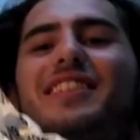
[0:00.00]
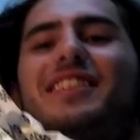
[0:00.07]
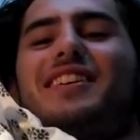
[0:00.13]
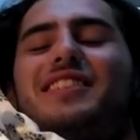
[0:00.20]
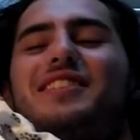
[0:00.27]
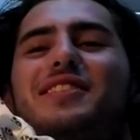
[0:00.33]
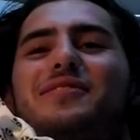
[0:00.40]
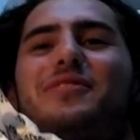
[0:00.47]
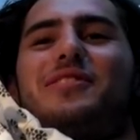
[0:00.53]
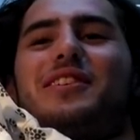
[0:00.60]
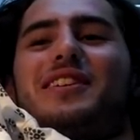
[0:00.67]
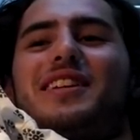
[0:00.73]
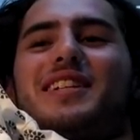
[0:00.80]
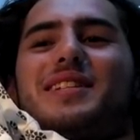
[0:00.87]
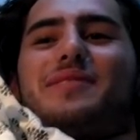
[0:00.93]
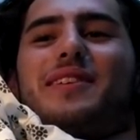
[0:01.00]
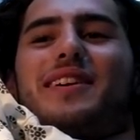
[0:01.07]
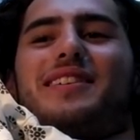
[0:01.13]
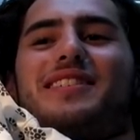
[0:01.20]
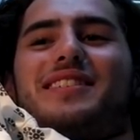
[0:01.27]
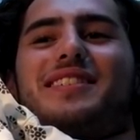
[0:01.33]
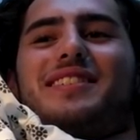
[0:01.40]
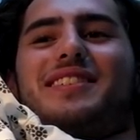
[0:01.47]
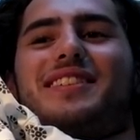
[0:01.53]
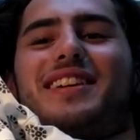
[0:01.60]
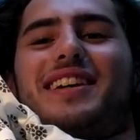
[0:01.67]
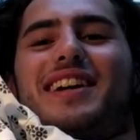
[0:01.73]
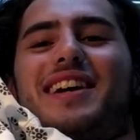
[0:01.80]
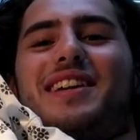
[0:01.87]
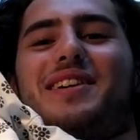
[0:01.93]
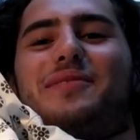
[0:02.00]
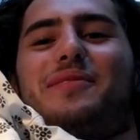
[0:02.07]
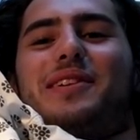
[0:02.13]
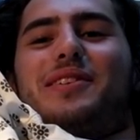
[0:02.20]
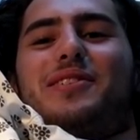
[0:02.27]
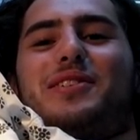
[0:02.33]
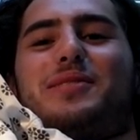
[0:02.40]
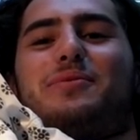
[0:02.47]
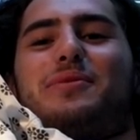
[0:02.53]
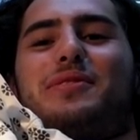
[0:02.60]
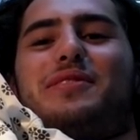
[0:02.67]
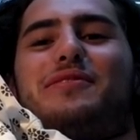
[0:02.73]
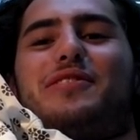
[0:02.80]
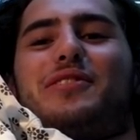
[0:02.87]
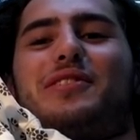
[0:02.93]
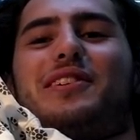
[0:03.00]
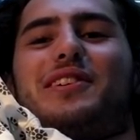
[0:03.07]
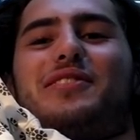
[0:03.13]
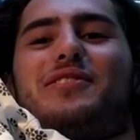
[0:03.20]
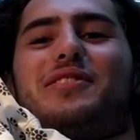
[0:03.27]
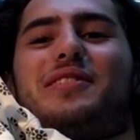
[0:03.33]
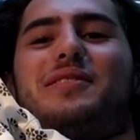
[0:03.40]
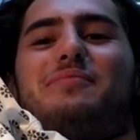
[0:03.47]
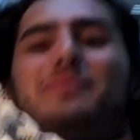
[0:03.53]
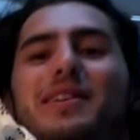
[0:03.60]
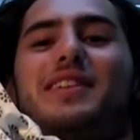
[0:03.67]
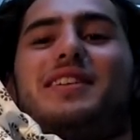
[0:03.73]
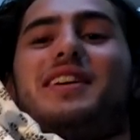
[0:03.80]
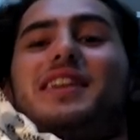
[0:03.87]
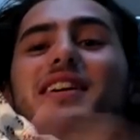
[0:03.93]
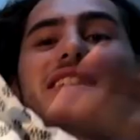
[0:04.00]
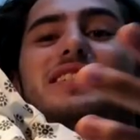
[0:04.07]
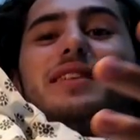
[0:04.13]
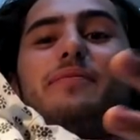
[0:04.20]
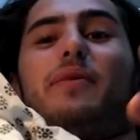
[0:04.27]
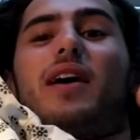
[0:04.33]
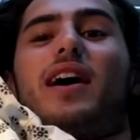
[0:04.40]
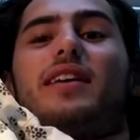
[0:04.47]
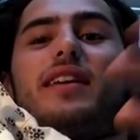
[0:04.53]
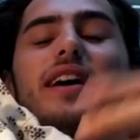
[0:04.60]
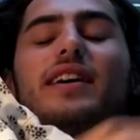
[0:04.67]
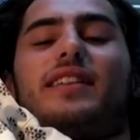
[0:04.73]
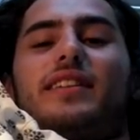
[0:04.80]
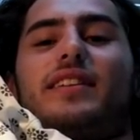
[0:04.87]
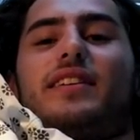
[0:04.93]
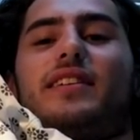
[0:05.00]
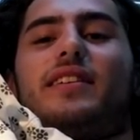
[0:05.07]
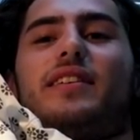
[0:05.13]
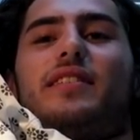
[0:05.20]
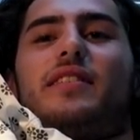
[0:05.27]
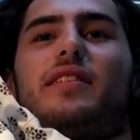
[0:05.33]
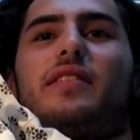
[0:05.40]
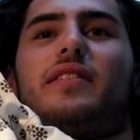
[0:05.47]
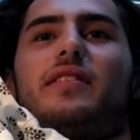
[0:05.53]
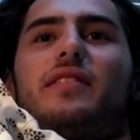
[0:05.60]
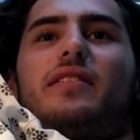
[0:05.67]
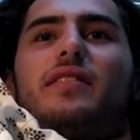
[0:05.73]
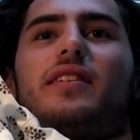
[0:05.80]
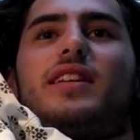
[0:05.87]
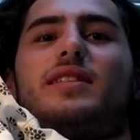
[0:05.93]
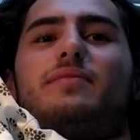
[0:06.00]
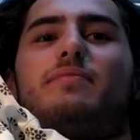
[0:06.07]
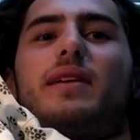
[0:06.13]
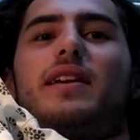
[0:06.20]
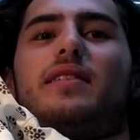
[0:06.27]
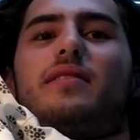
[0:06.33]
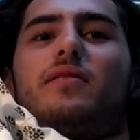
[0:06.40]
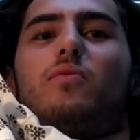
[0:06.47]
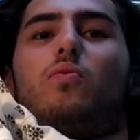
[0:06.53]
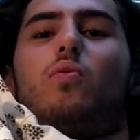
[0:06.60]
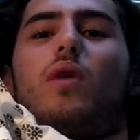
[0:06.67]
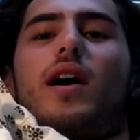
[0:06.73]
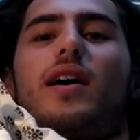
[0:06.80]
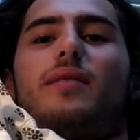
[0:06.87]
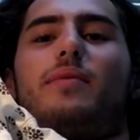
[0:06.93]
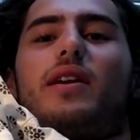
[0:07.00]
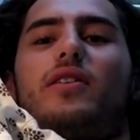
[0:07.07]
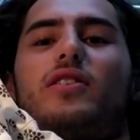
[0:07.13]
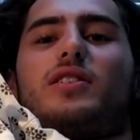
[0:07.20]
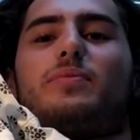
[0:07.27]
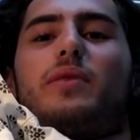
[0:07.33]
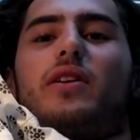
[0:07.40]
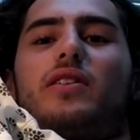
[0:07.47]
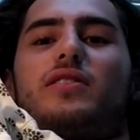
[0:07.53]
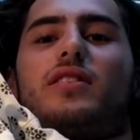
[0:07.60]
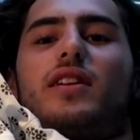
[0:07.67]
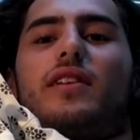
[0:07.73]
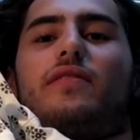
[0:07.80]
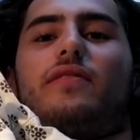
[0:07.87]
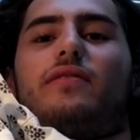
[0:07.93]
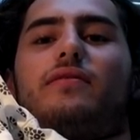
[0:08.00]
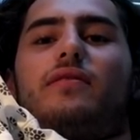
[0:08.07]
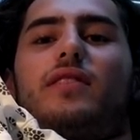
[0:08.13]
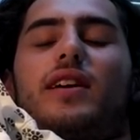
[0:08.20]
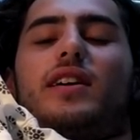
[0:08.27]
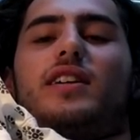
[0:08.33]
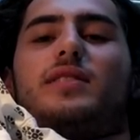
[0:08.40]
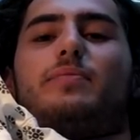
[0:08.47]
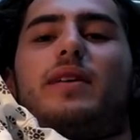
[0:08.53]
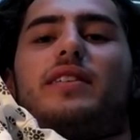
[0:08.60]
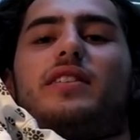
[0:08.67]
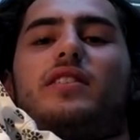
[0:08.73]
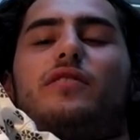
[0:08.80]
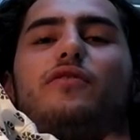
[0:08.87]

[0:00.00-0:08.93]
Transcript: You literally wouldn't expect to like end up in a hospital in a foreign country, but the it's been way better experience than I've like expecting.